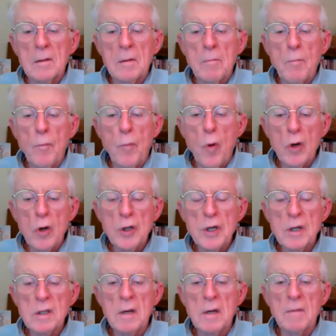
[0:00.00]

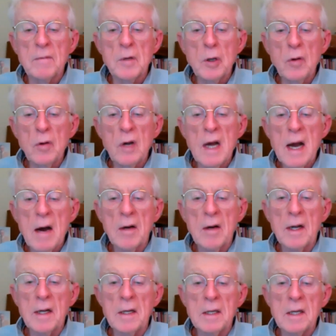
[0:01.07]
portions of 2
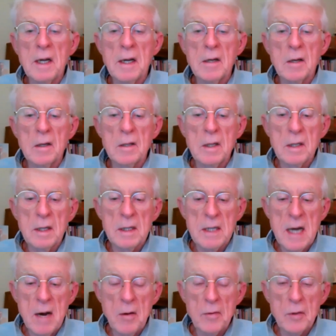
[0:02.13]
counties in
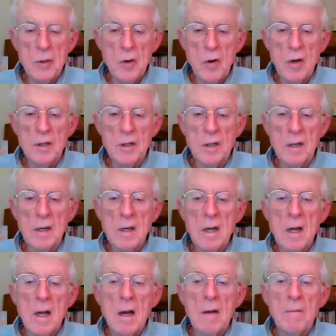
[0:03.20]
South Georgia
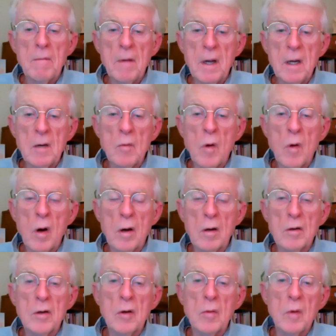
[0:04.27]
feed water
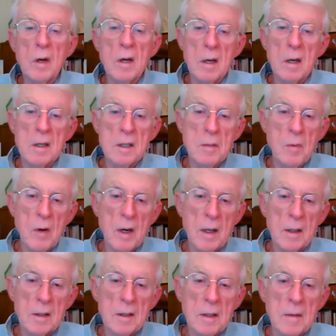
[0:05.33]
to Wakulla
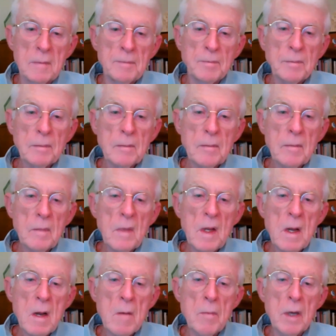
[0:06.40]
Springs.
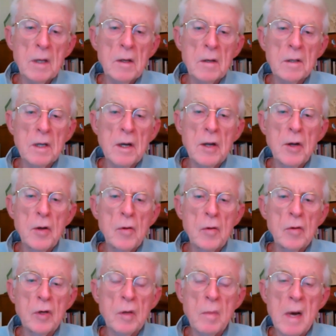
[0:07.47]
But there's a
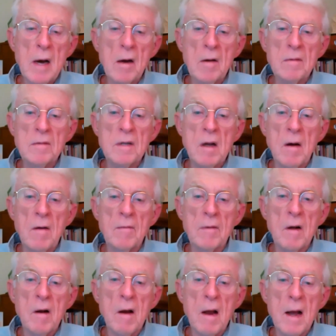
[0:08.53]
huge amount of
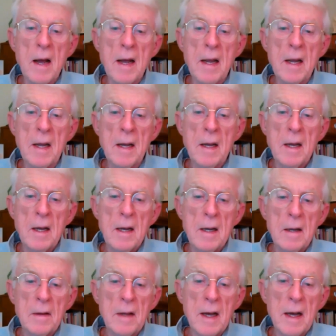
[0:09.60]
clay
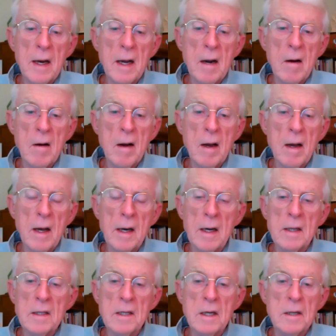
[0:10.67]
in that area, and
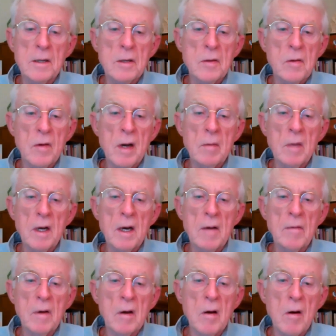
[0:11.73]
it's extremely
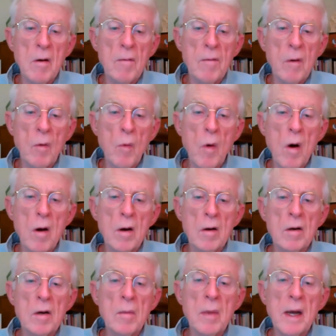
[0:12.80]
difficult for water
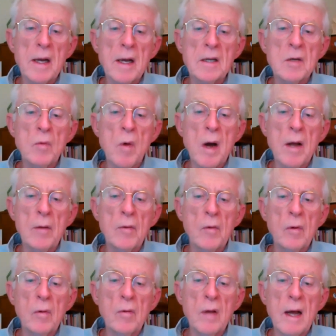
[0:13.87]
to make its way
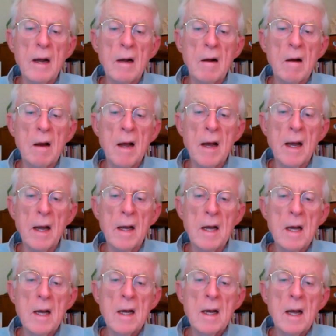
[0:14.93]
through that clay
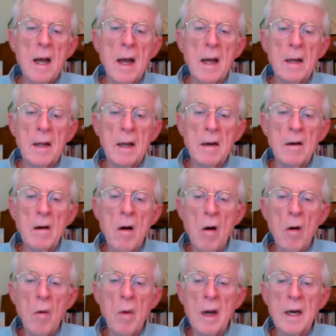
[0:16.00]
and then all
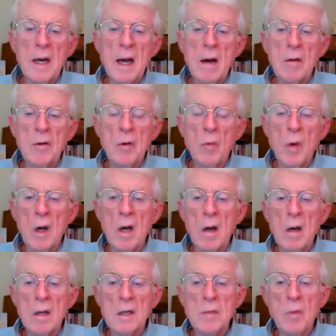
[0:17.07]
the way down to
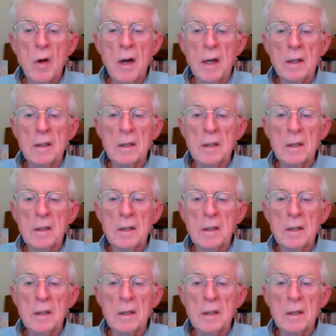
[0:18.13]
Wakulla Springs.